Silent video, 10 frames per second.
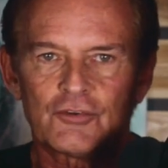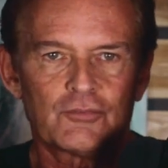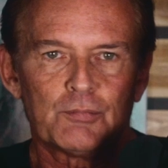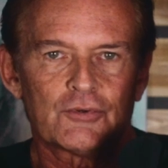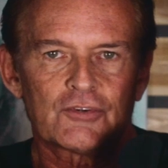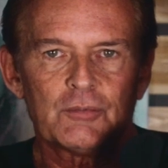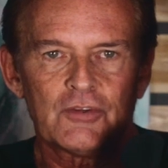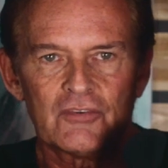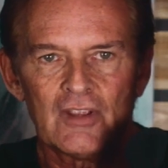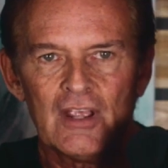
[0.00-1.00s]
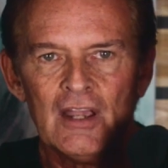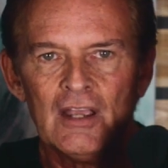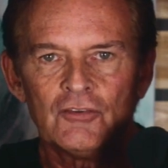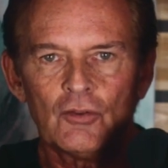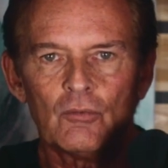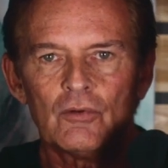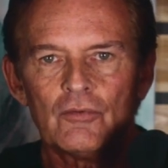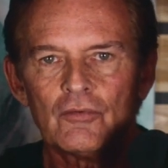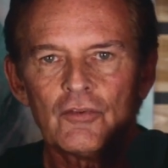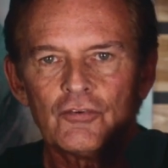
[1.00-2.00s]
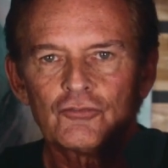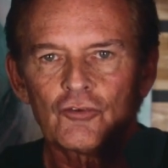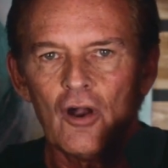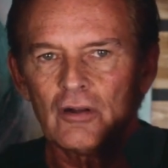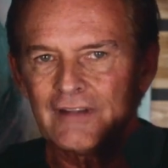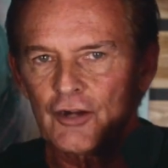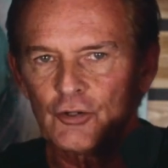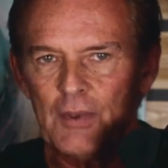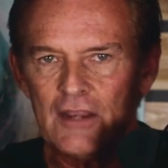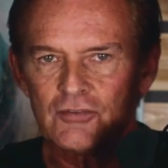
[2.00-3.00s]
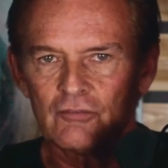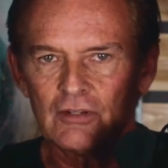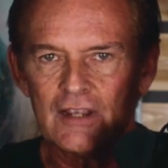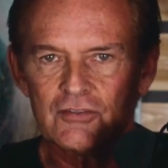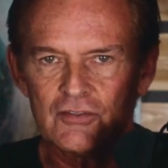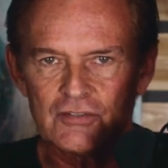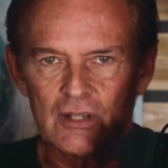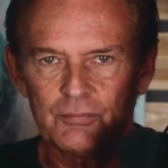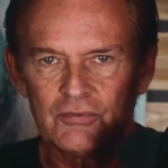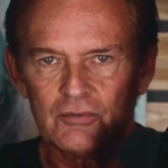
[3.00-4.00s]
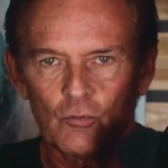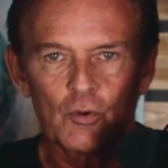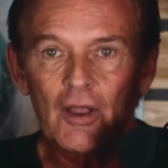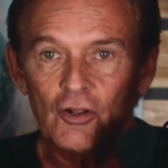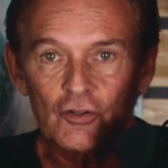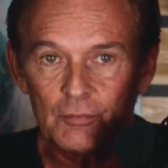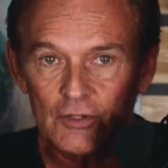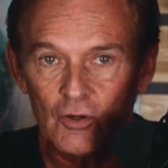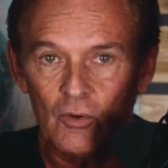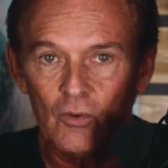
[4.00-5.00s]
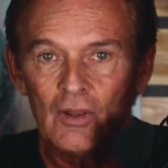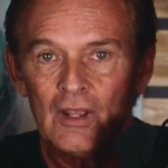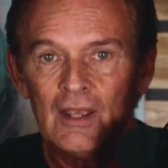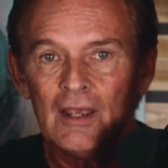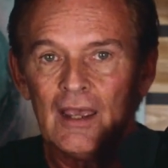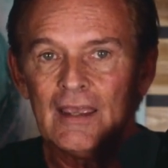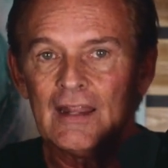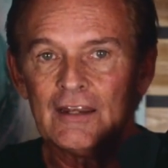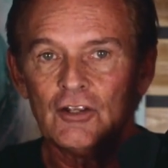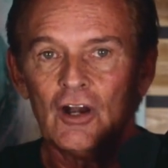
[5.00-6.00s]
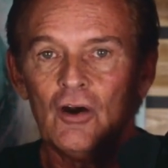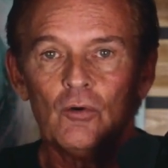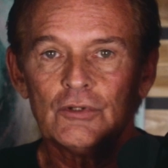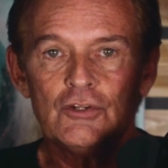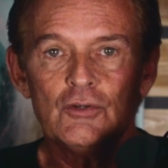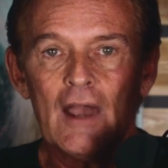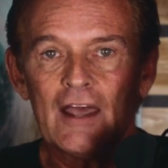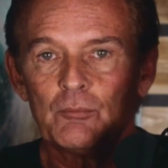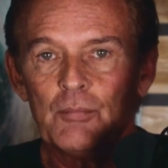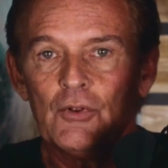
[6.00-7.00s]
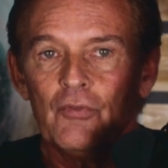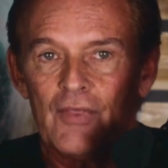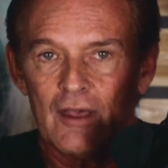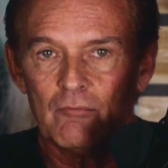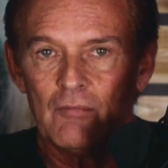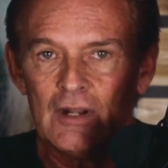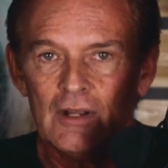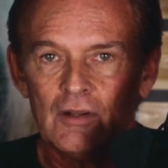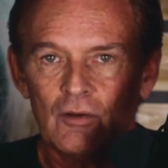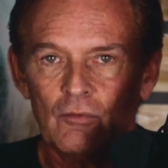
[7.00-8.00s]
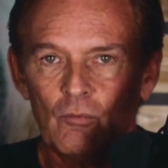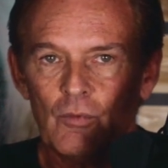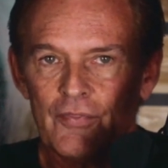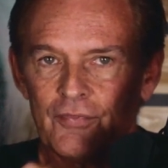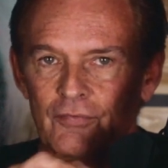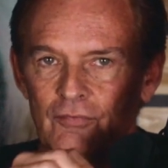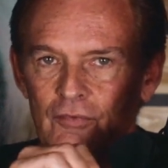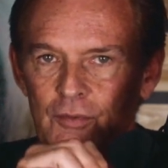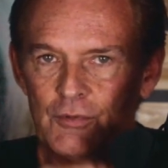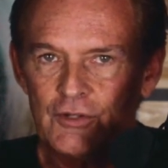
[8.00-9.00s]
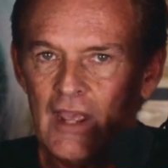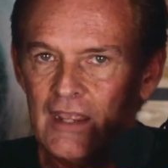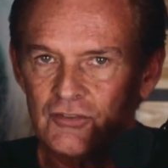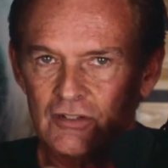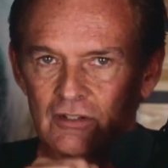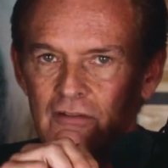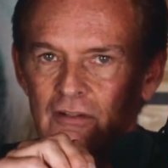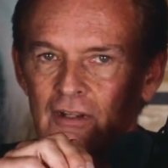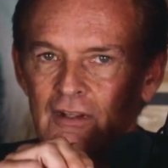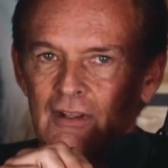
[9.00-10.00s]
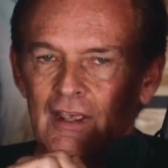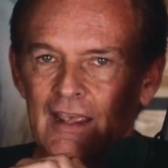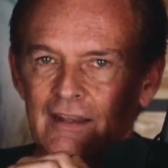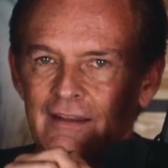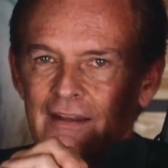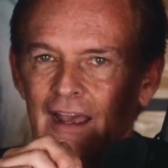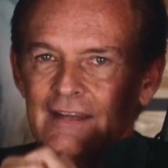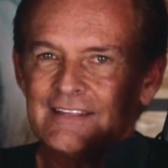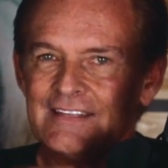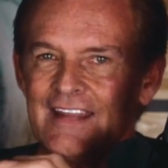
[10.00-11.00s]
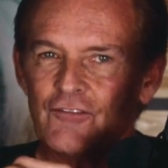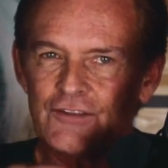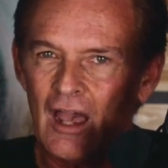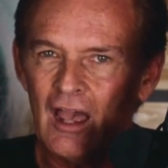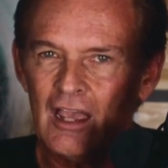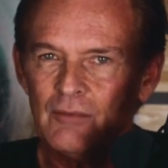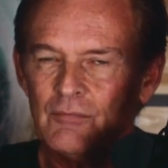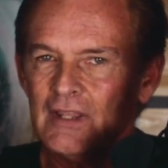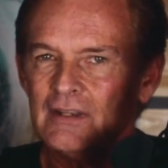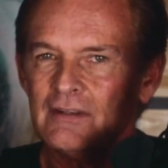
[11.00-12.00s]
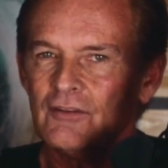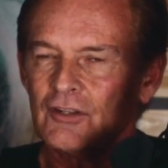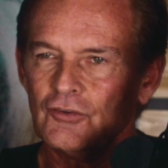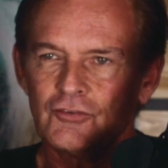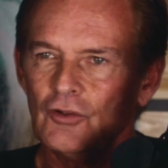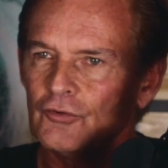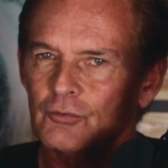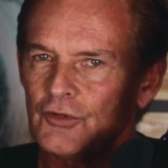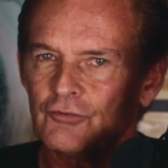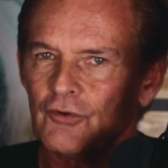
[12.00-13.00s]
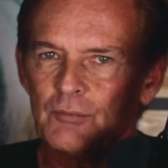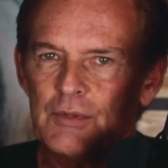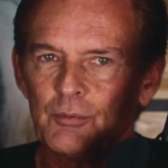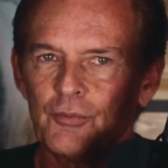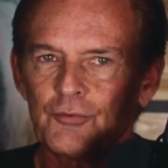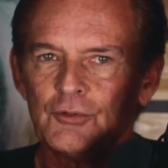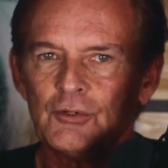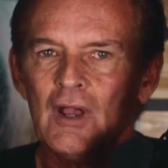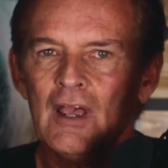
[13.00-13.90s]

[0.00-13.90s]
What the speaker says: prescriptions. So the strong doctor-patient relationships were my ultimate goal. And I only knew how to build them with communication. And I didn't have the time, and the consultants were just running people through.